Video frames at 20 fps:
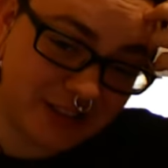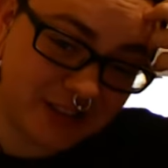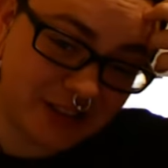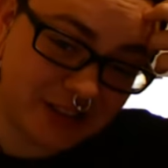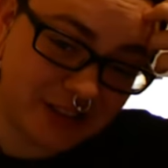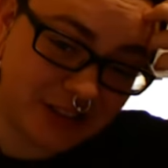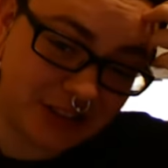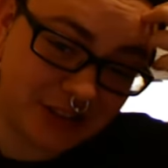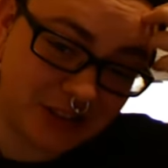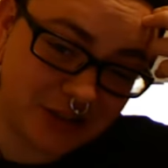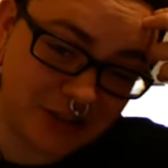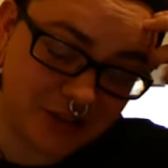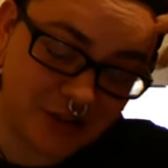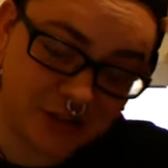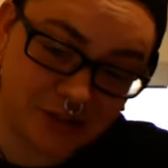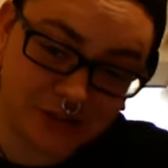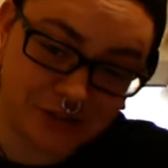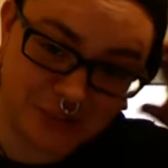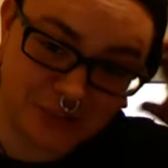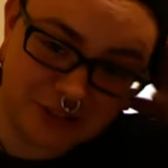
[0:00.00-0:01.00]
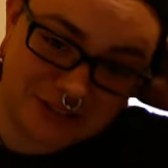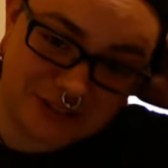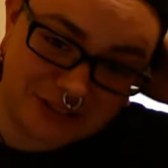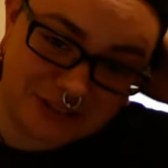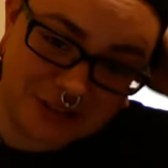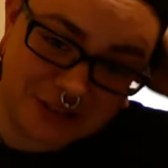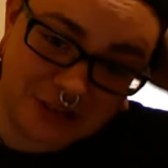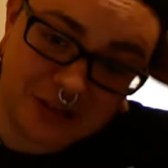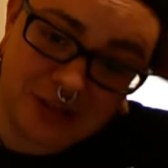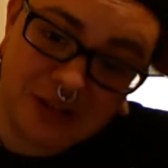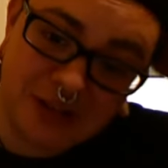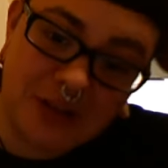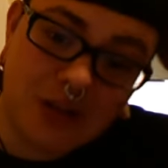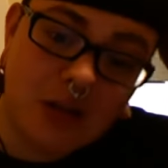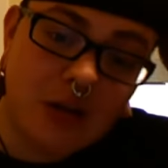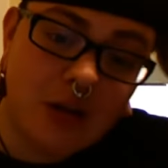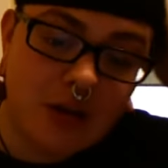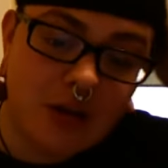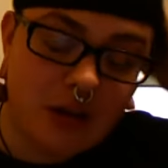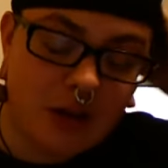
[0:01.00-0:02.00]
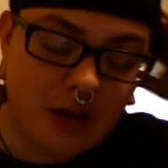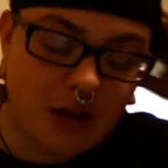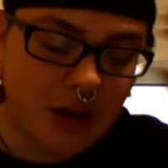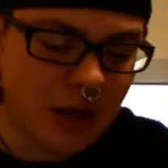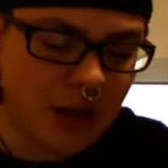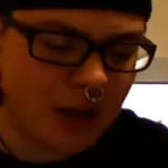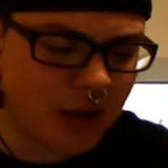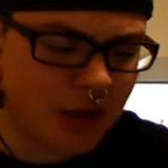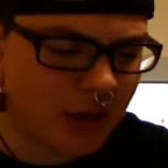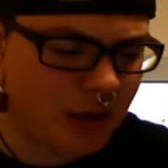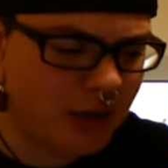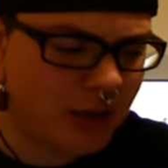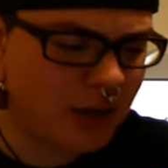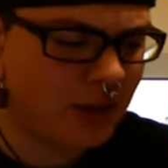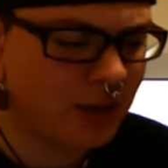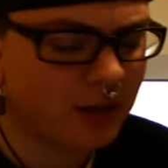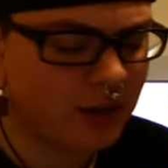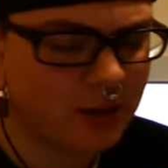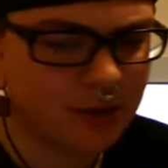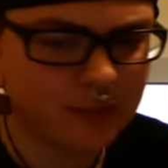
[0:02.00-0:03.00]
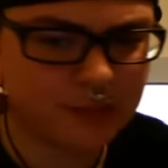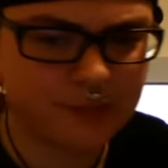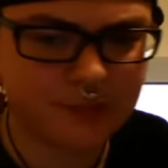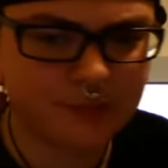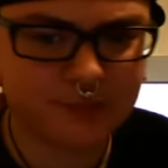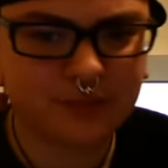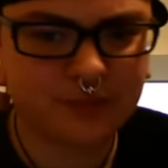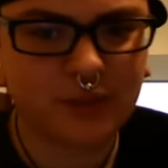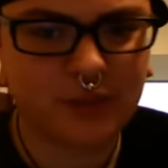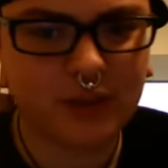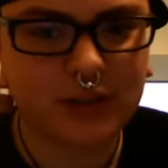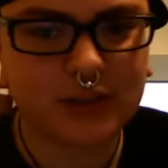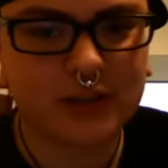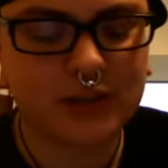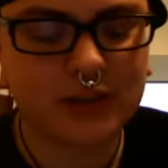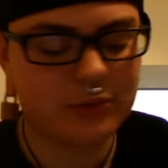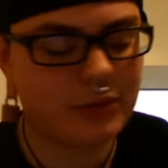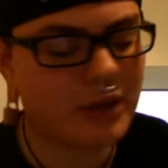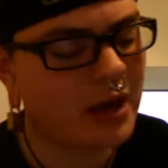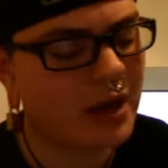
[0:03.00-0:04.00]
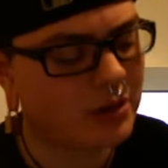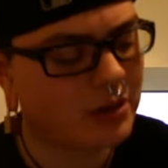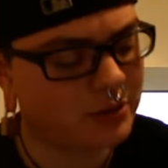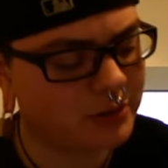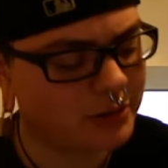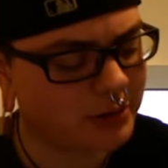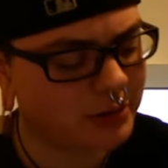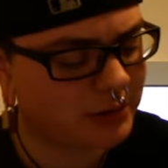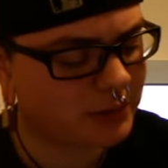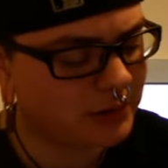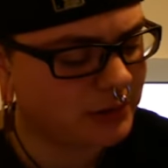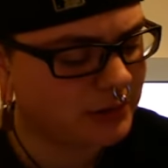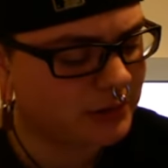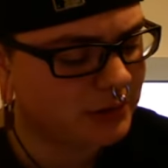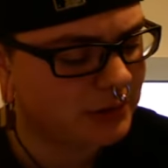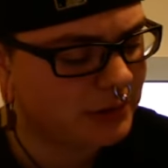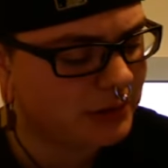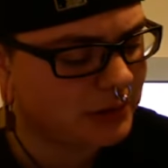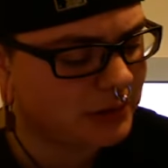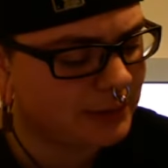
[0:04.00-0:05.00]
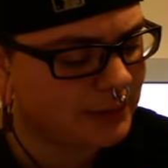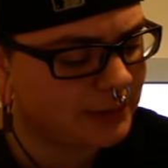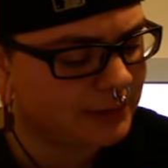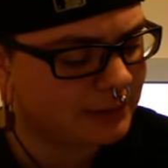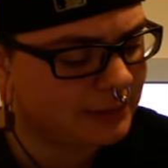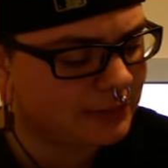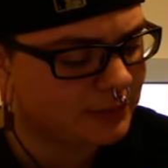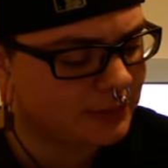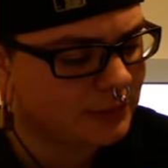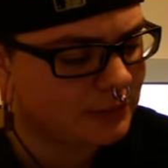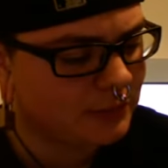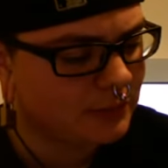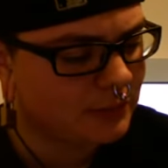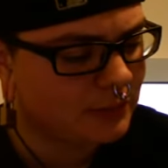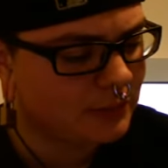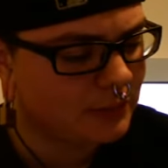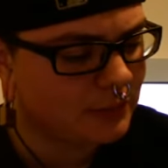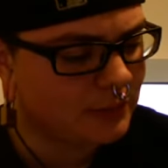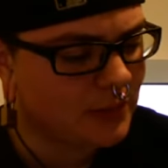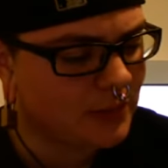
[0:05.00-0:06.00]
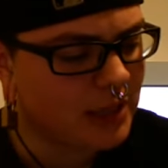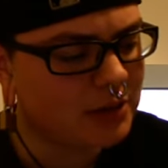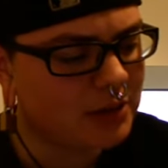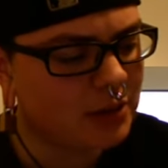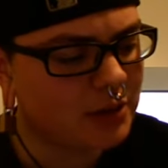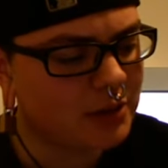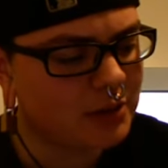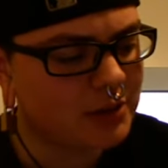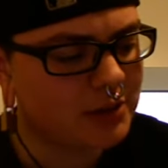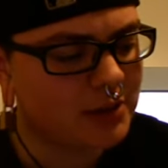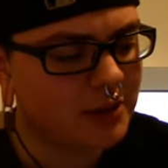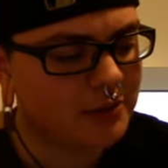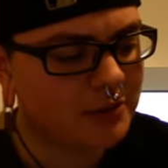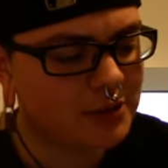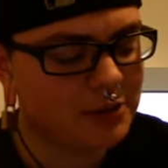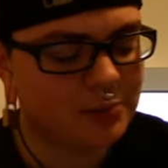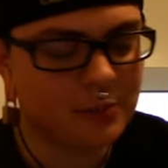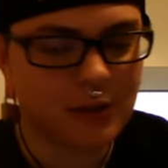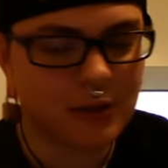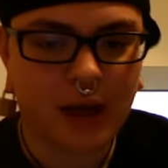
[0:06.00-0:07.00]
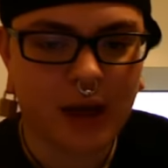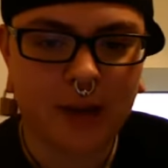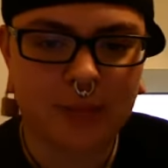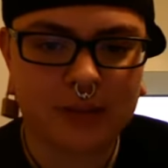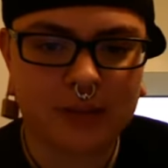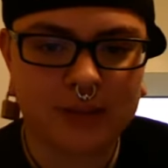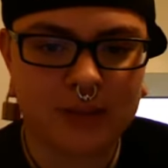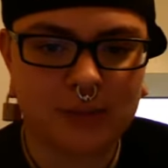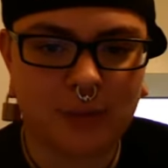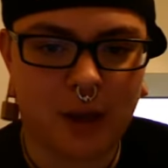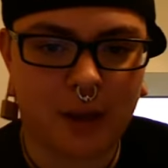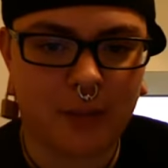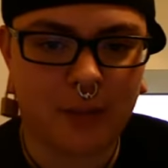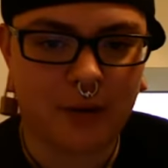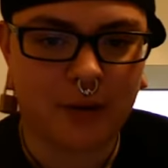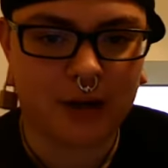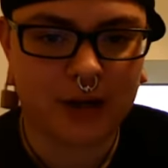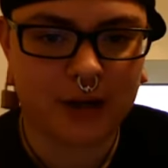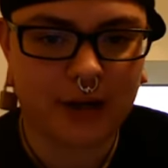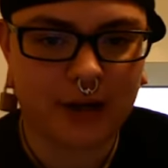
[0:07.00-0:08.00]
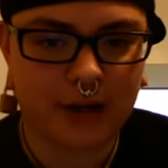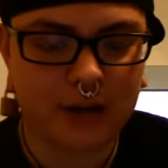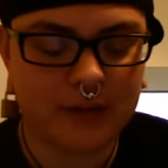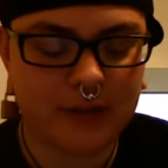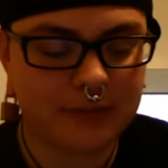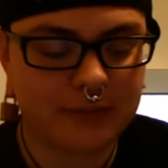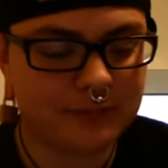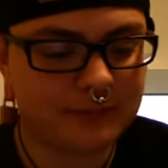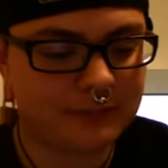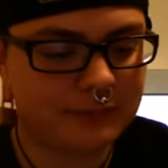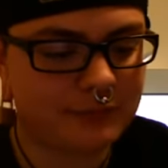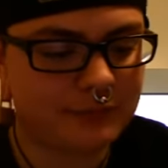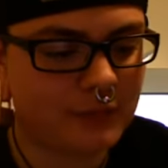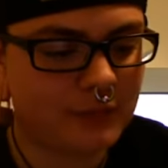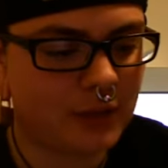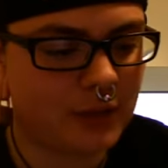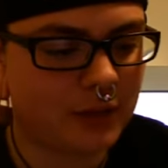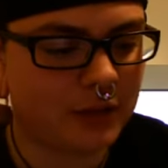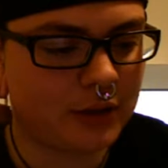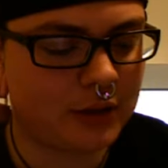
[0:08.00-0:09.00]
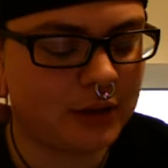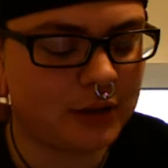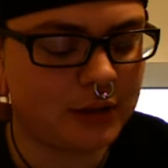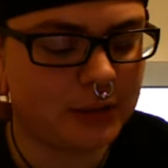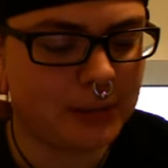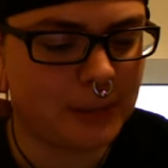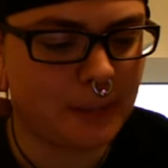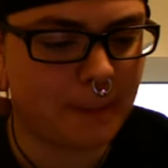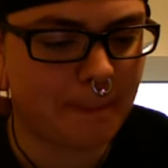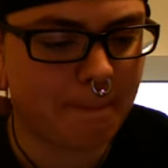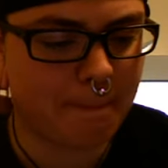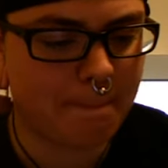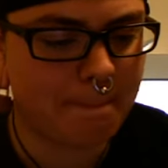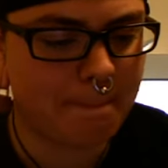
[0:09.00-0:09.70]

that I started doing too. And let's see else. That's all the stuff that's been happening to my body. Um,